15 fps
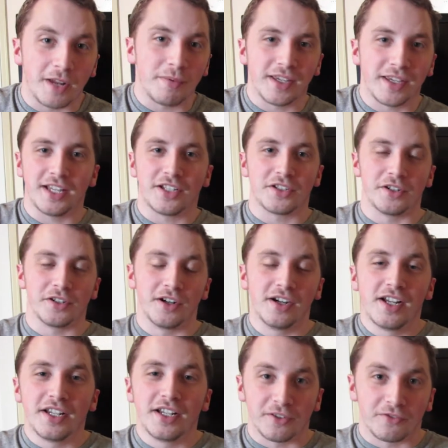up and get your
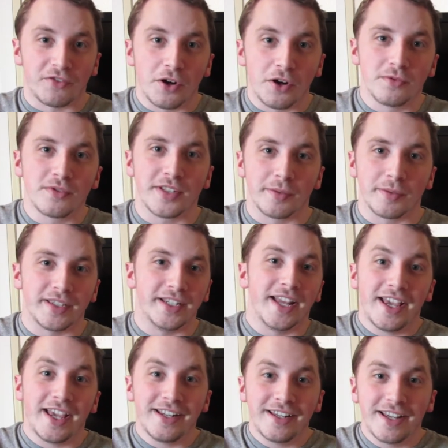your phones up to
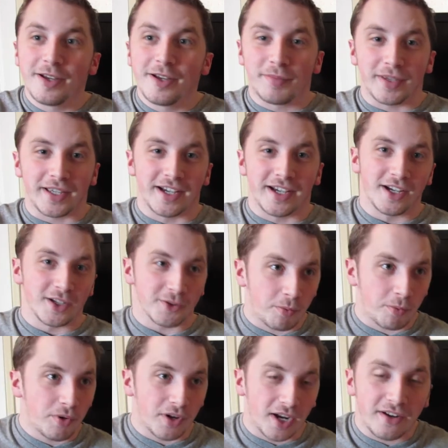date because we're
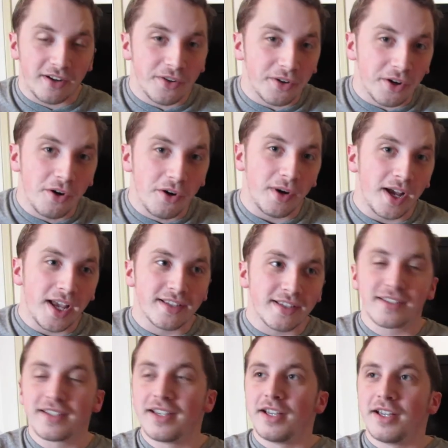putting out another
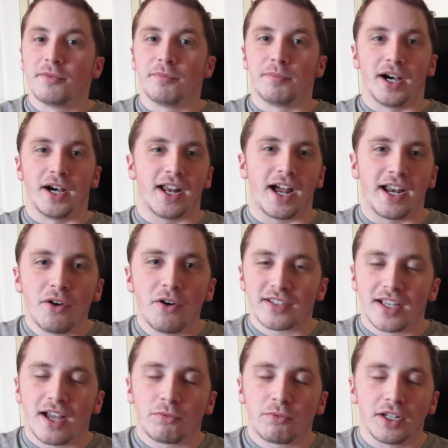os but i know it's
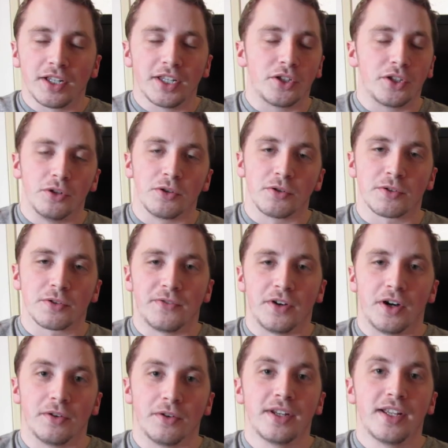not really google's
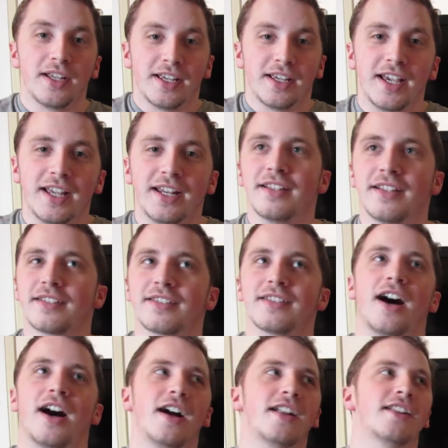fault it is
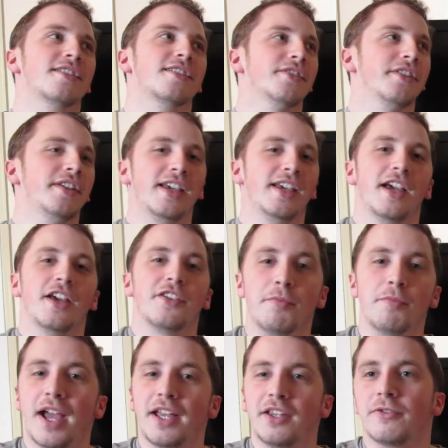honestly the
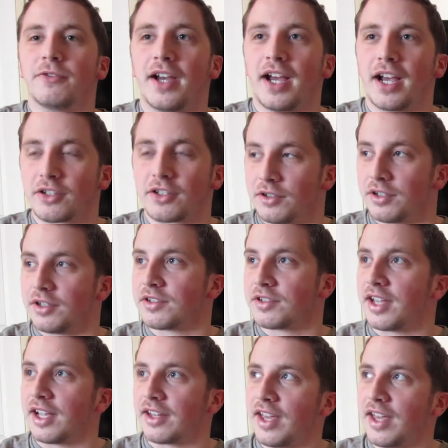manufacturers
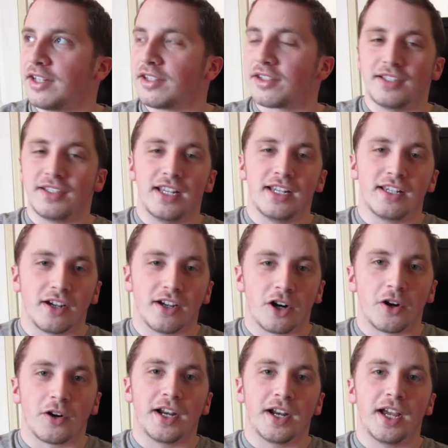like they just need to
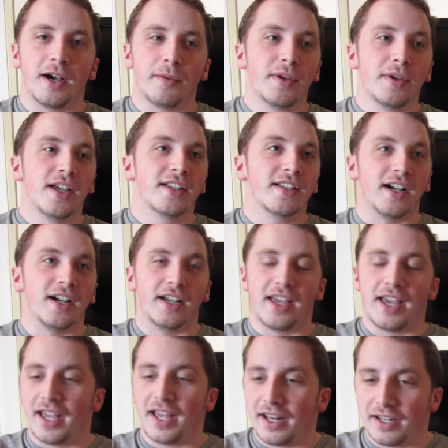hurry up uh,
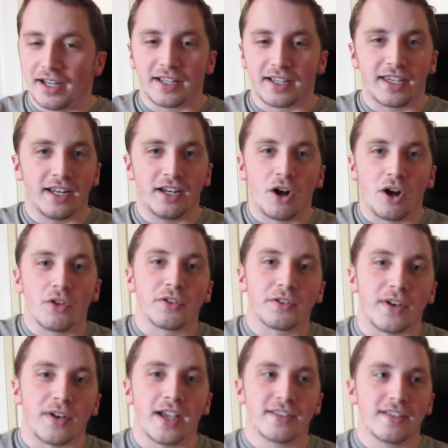and uh, getting all their
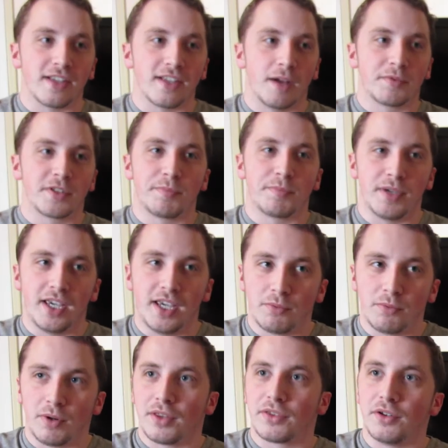devices up to speed
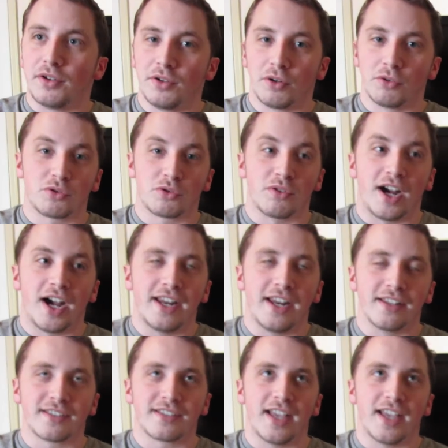with google trying
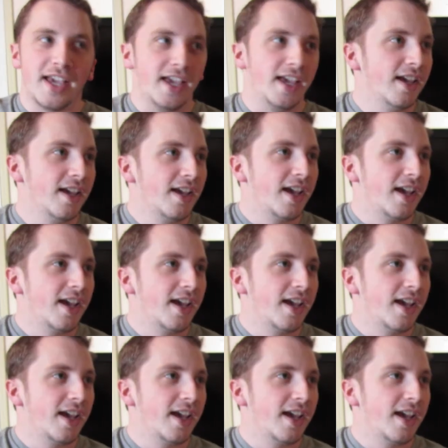to stay